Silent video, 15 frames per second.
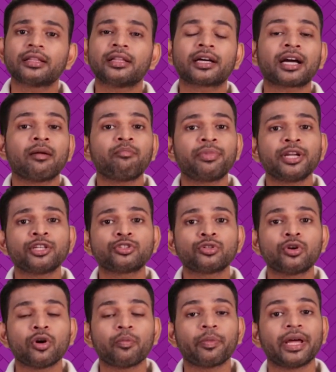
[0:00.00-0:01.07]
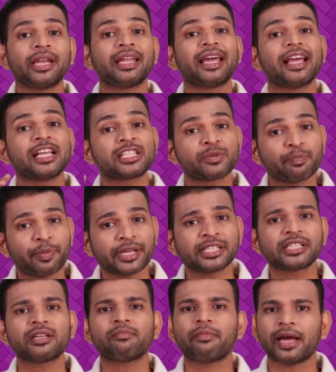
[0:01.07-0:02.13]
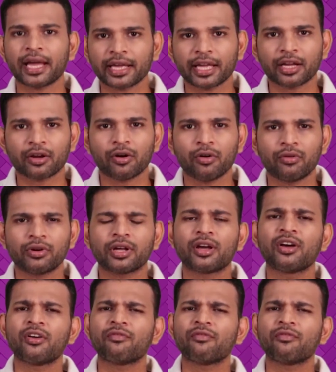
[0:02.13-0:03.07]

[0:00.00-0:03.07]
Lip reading: the company should open a special bank account